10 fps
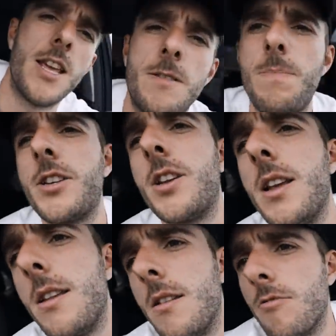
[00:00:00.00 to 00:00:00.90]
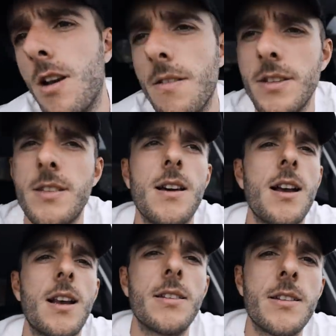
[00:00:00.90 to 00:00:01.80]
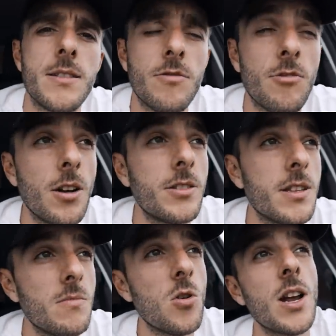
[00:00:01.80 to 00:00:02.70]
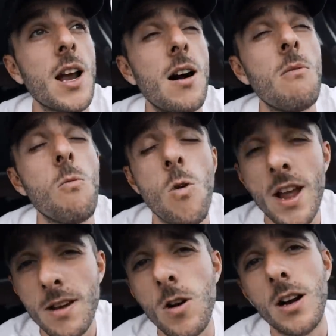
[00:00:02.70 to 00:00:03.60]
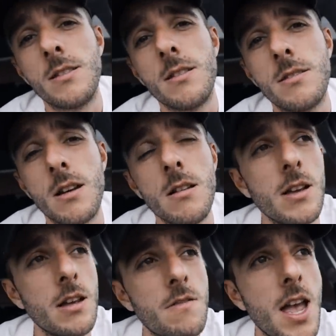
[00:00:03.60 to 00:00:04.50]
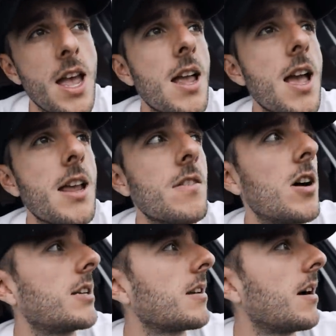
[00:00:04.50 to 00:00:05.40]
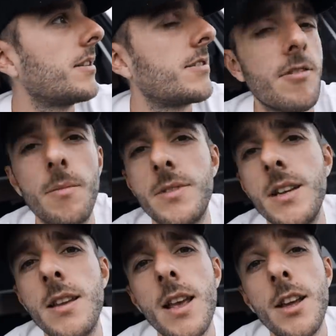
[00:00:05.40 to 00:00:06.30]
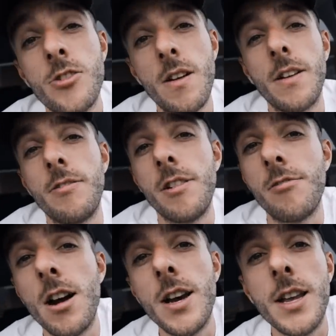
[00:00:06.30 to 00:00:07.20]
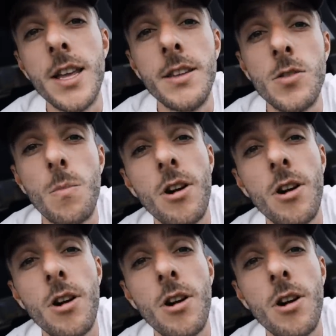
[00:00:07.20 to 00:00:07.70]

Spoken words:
especially relevant to cyclists because the roads in the morning are way quieter. So if getting a nice uninterrupted traffic-free ride is your